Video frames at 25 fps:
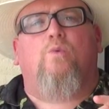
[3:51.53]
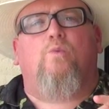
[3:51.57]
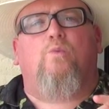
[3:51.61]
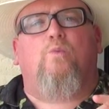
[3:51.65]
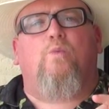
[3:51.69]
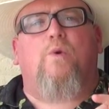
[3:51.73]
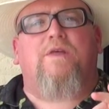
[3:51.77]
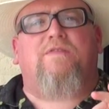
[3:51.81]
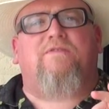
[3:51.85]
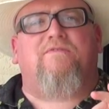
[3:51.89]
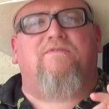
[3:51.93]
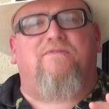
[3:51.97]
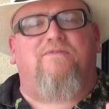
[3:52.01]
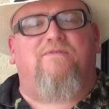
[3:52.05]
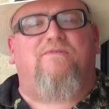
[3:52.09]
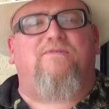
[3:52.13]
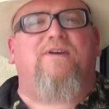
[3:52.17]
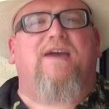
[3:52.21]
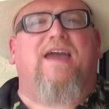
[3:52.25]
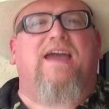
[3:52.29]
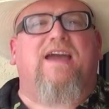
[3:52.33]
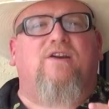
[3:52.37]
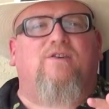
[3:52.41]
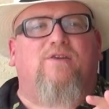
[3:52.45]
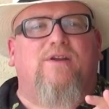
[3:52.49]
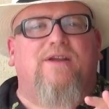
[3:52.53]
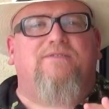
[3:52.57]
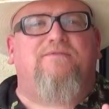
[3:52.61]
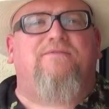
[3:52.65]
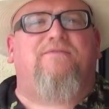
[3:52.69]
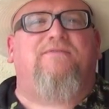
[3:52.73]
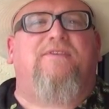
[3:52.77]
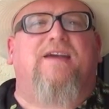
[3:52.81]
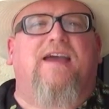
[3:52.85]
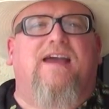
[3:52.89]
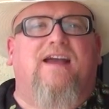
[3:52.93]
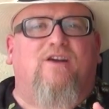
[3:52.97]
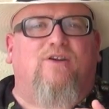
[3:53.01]
With very,
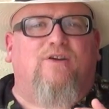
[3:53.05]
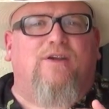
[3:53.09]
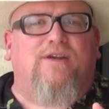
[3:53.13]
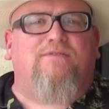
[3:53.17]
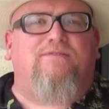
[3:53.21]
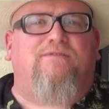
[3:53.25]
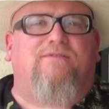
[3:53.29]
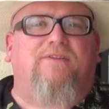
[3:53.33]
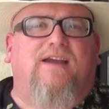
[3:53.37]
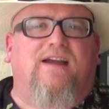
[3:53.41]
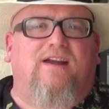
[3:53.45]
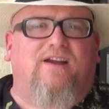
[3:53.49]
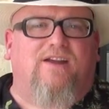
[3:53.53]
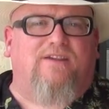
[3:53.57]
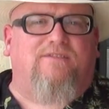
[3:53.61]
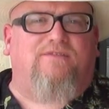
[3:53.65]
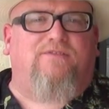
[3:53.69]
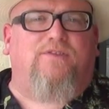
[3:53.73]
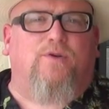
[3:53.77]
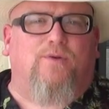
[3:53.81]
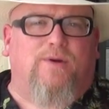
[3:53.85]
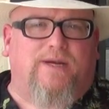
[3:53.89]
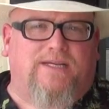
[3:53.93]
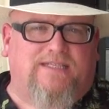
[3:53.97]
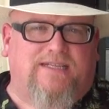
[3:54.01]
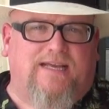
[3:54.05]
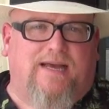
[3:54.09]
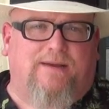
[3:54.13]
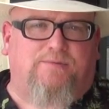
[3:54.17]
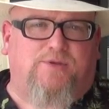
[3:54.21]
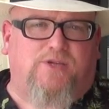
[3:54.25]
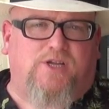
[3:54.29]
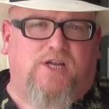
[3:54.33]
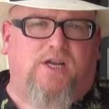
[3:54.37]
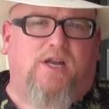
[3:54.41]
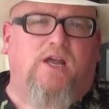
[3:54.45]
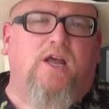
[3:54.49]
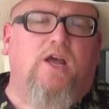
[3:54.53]
very, very few
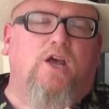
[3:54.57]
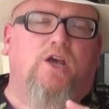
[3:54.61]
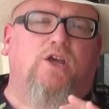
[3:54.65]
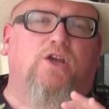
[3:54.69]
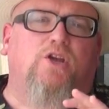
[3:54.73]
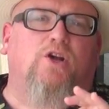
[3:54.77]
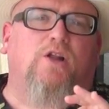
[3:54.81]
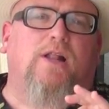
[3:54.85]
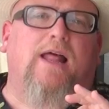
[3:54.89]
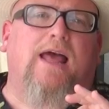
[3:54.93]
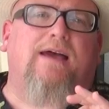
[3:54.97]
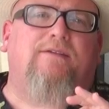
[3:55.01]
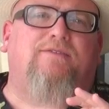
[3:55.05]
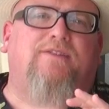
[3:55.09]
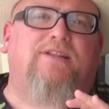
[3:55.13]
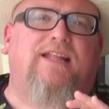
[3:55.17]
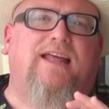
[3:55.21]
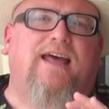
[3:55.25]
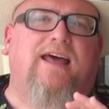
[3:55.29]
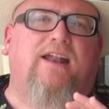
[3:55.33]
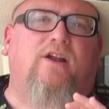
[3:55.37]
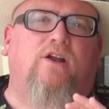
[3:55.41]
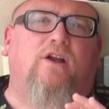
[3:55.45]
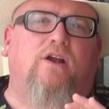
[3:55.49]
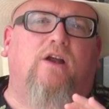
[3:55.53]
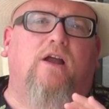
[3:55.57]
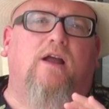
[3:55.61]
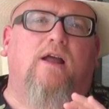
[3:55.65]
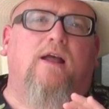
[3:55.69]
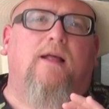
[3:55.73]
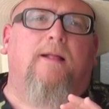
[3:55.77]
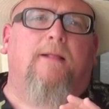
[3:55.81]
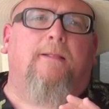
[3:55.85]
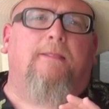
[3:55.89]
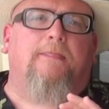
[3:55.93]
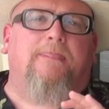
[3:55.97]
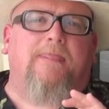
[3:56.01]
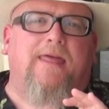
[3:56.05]
exceptions, you'll have a letter
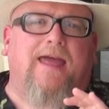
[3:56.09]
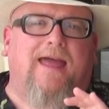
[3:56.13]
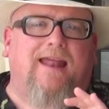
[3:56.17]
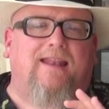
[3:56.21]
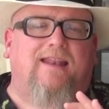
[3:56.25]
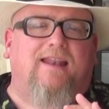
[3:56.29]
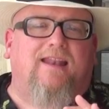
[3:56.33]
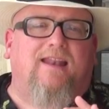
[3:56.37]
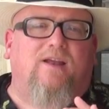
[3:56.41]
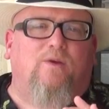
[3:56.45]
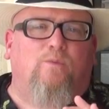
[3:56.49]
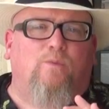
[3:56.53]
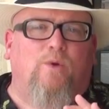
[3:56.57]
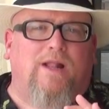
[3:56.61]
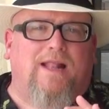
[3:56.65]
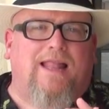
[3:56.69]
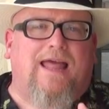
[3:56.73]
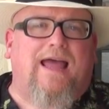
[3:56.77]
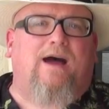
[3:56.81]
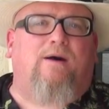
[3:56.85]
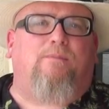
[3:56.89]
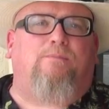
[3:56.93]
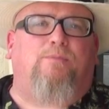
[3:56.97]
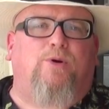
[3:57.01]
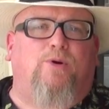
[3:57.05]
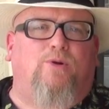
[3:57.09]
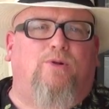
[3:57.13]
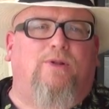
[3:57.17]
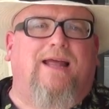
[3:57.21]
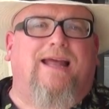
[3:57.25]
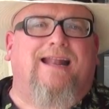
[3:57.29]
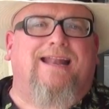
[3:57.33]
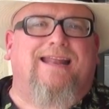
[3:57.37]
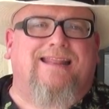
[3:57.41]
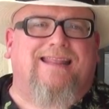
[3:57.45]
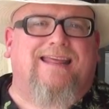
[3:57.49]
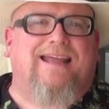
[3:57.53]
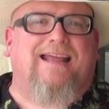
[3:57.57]
that will outpull
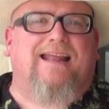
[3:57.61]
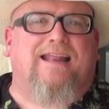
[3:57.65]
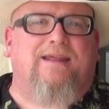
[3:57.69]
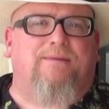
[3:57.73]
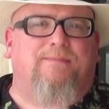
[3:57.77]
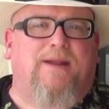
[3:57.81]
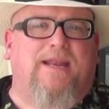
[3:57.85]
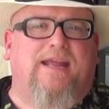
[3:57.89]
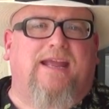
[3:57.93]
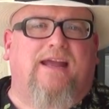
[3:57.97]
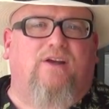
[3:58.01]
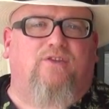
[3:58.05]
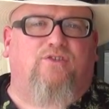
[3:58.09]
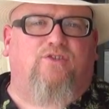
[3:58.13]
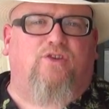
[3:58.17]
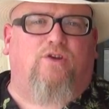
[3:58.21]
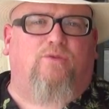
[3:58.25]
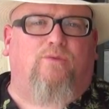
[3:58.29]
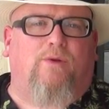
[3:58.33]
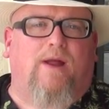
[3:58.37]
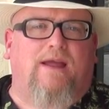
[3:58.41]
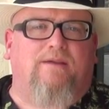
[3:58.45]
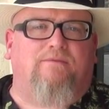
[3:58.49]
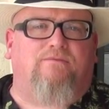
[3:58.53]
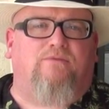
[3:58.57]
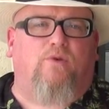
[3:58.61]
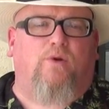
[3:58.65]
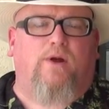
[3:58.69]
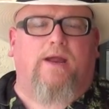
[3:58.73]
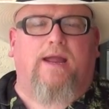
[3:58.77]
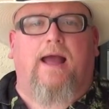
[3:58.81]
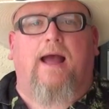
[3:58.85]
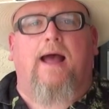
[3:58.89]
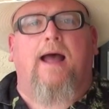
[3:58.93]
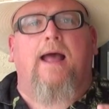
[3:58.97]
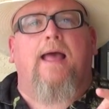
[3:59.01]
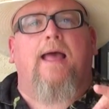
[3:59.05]
anything anybody else could write for you.